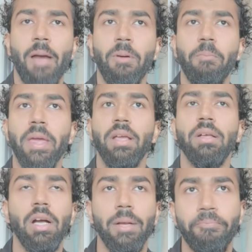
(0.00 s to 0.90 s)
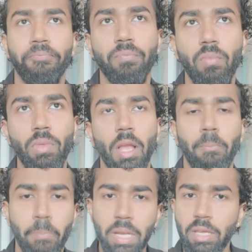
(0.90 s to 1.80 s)
I'm a big
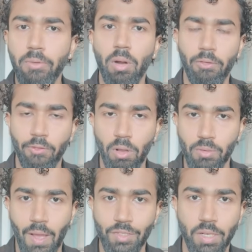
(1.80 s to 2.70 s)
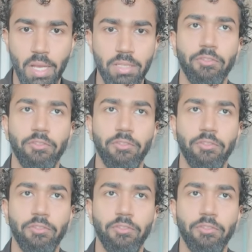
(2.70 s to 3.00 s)
believer of call to action, guys.